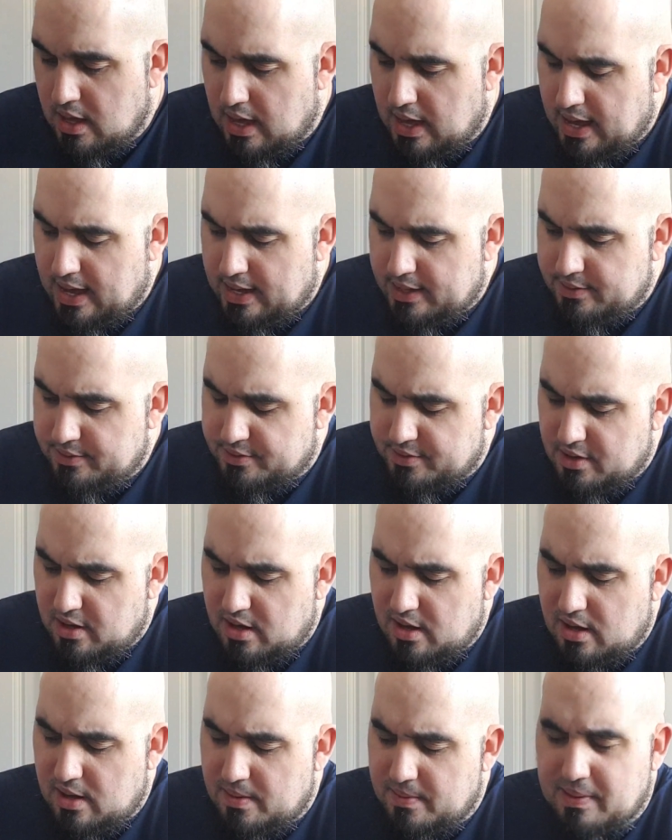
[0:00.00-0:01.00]
And
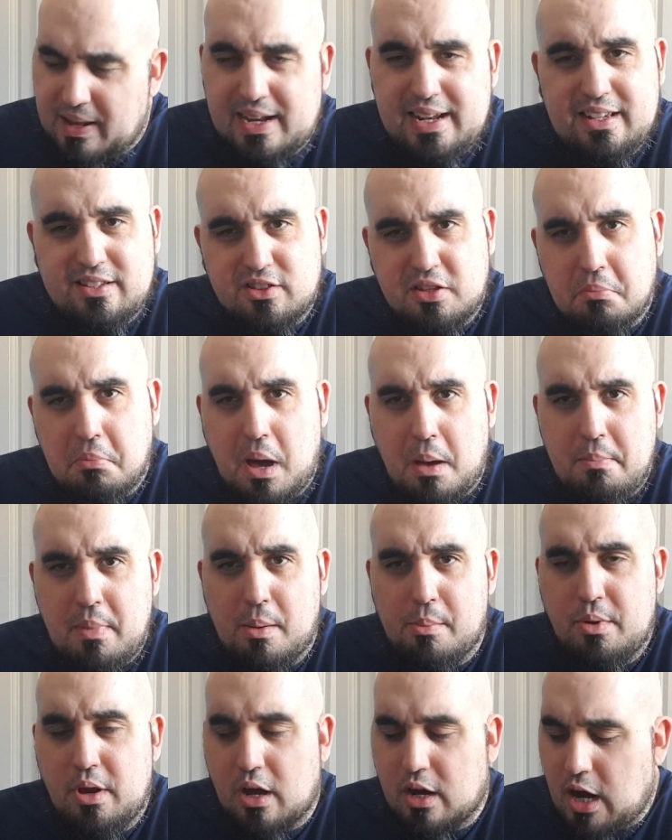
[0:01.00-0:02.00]
at least to my
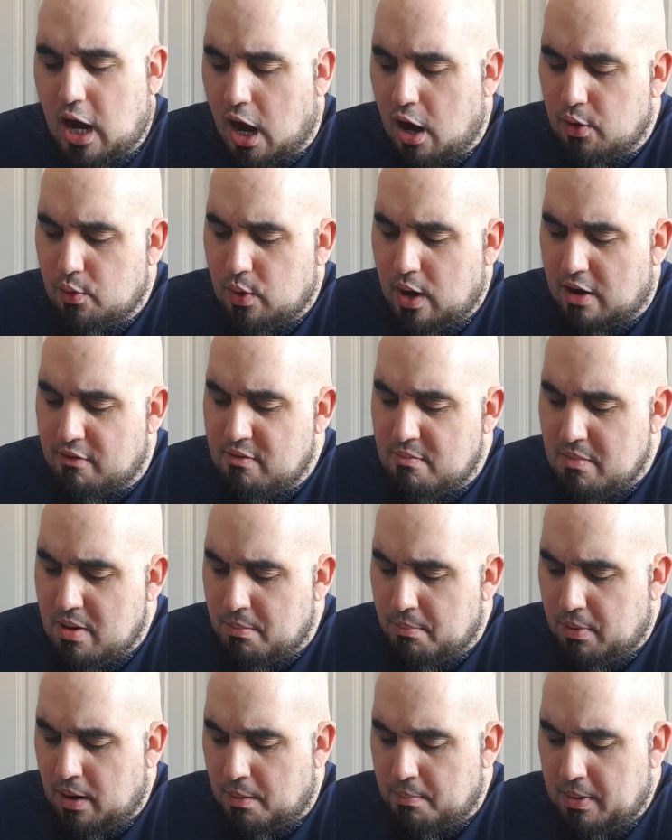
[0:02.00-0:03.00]
memory, I can't quite
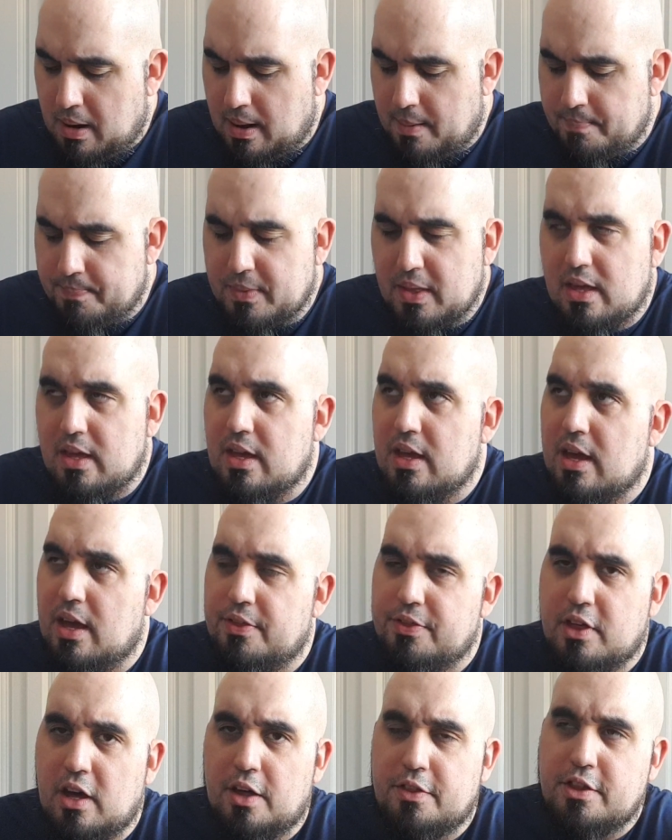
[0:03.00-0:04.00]
remember, but
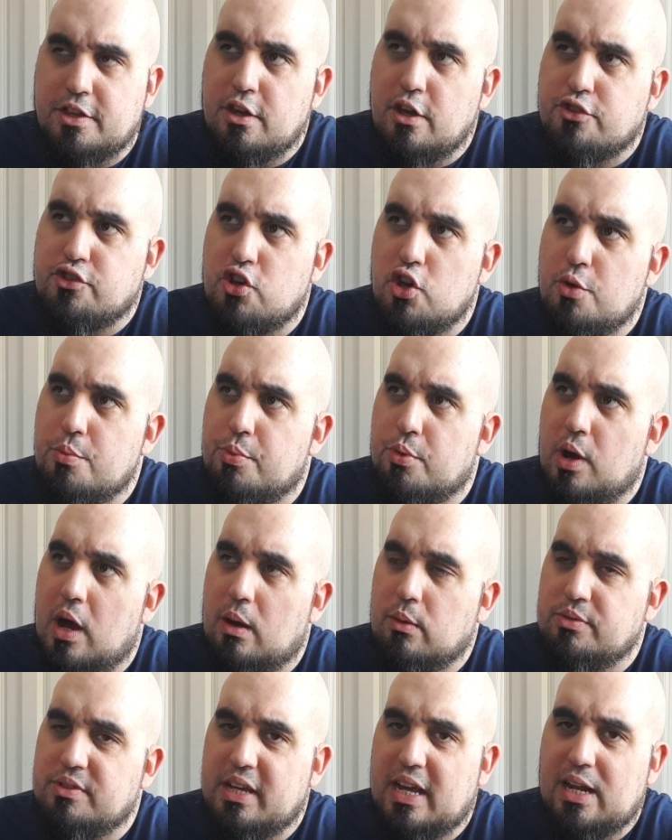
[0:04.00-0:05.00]
the YouTuber I
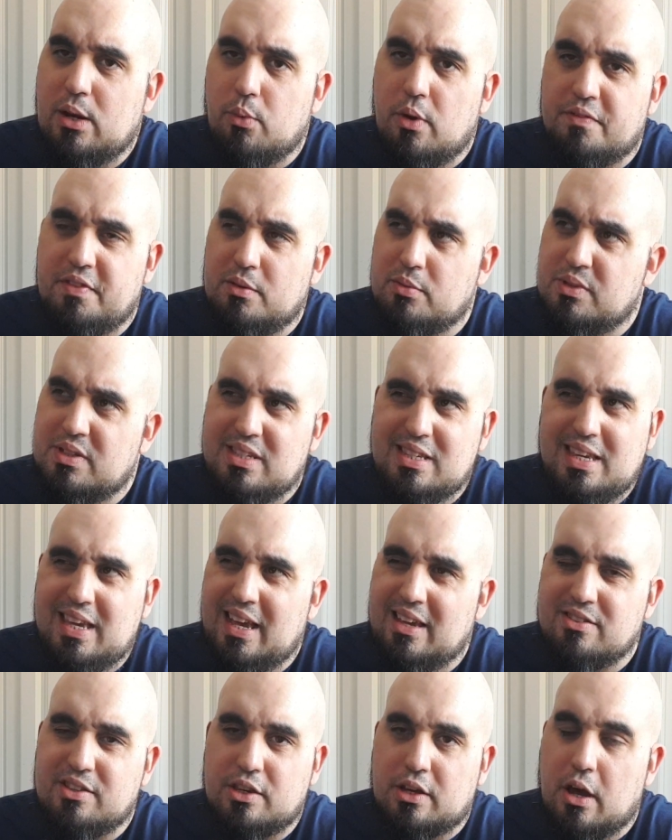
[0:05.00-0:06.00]
was dealing with, this was
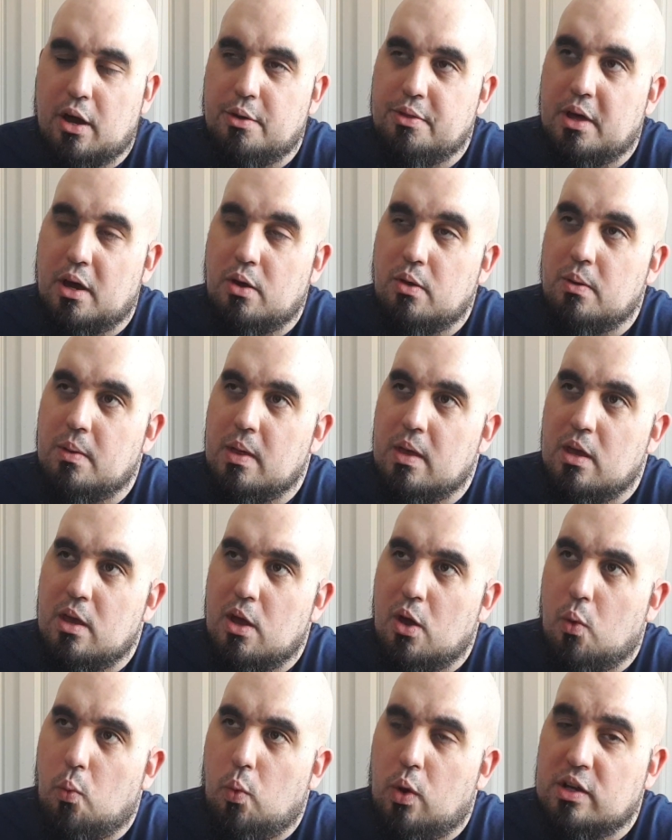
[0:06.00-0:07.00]
years ago though,
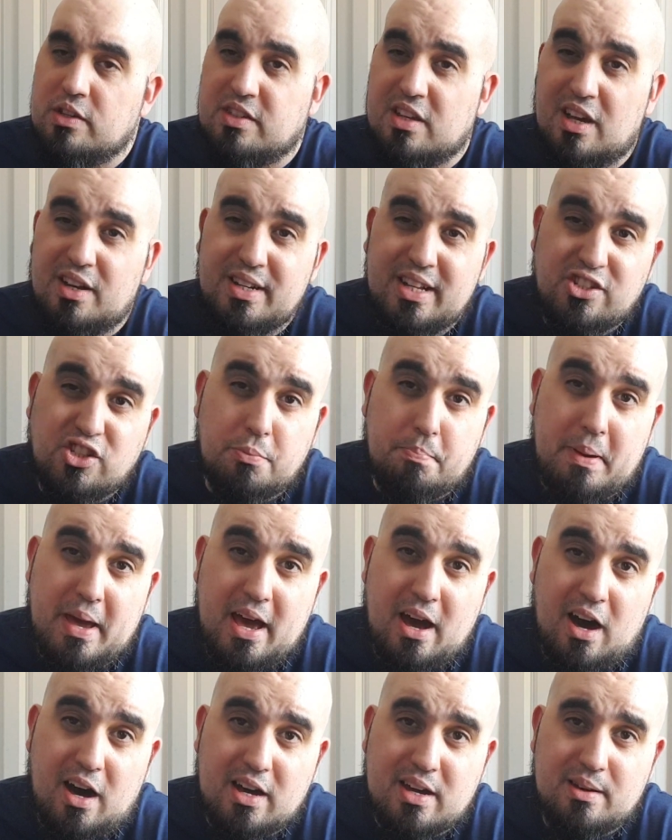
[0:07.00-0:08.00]
was Ninja
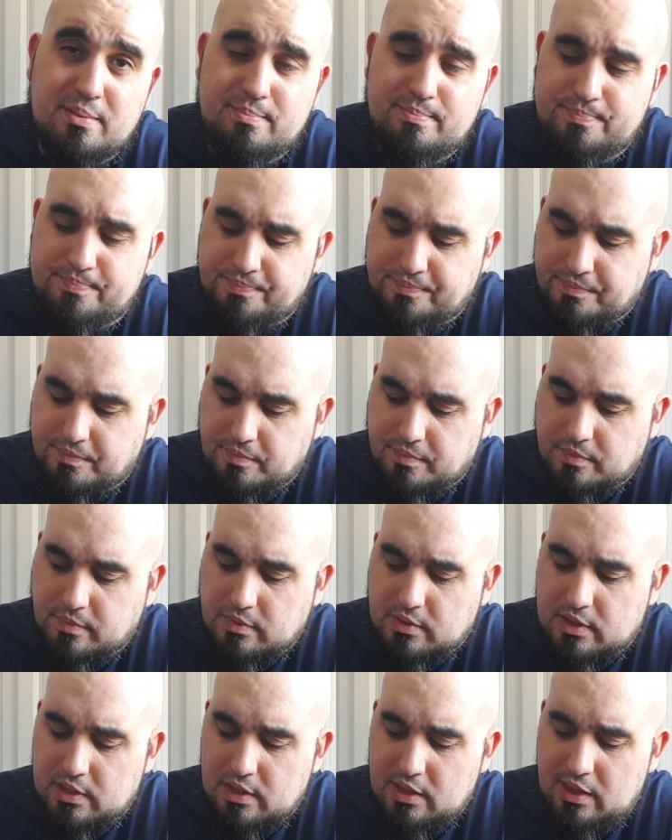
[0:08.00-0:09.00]
Bear Hug,
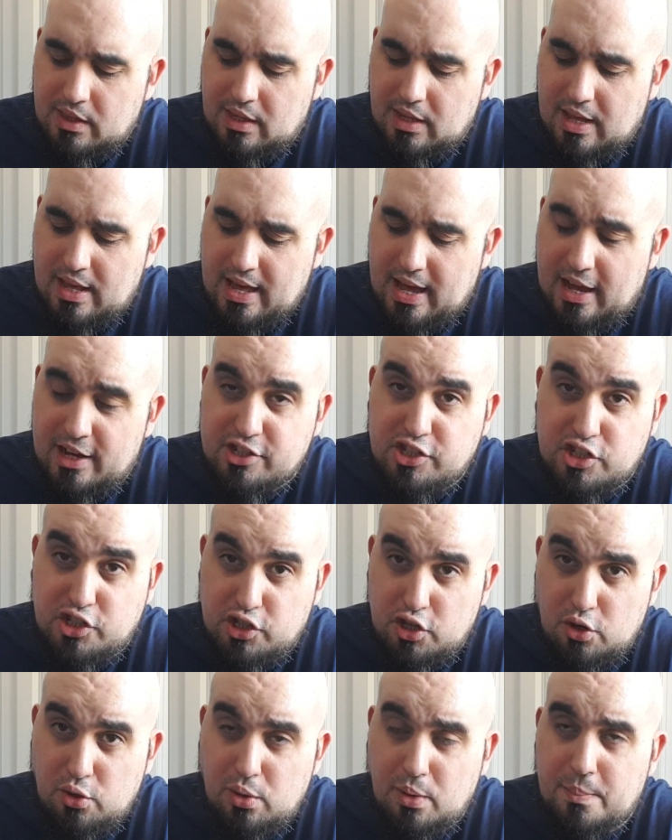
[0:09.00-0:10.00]

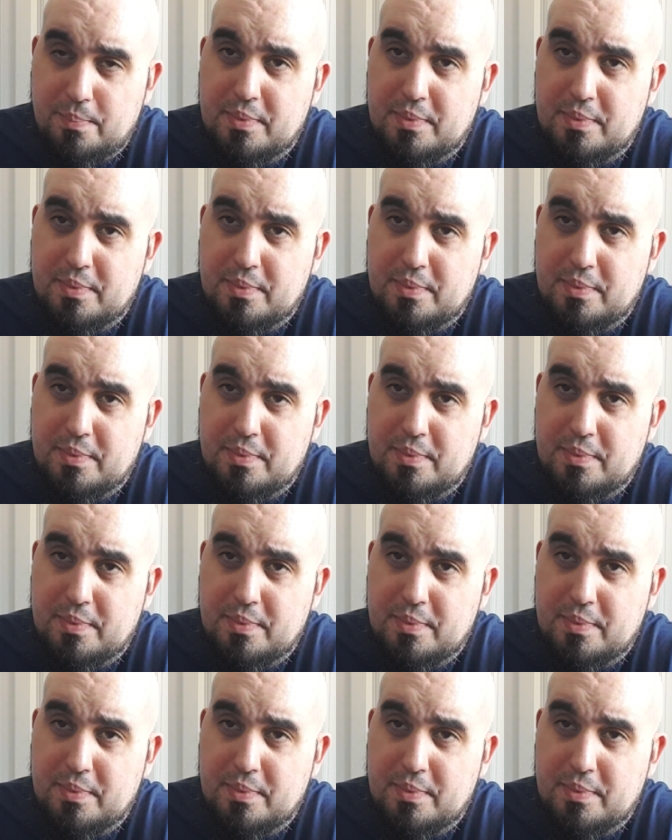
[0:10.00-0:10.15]
Stu,